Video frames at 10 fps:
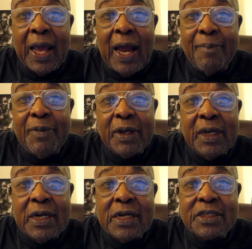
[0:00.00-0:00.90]
And I'm
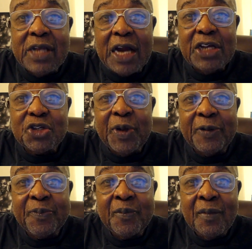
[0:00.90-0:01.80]
looking in
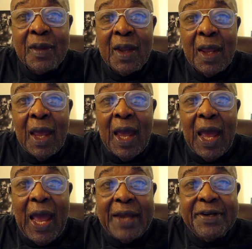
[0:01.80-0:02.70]
astonishment.
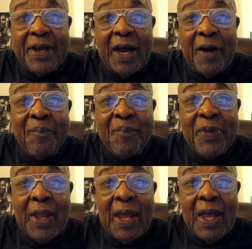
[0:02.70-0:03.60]
And uh,
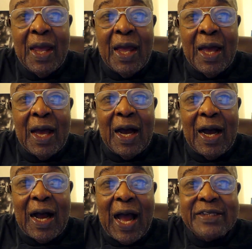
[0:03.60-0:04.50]

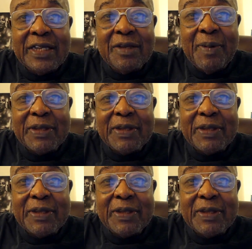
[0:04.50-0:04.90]
uh, I said to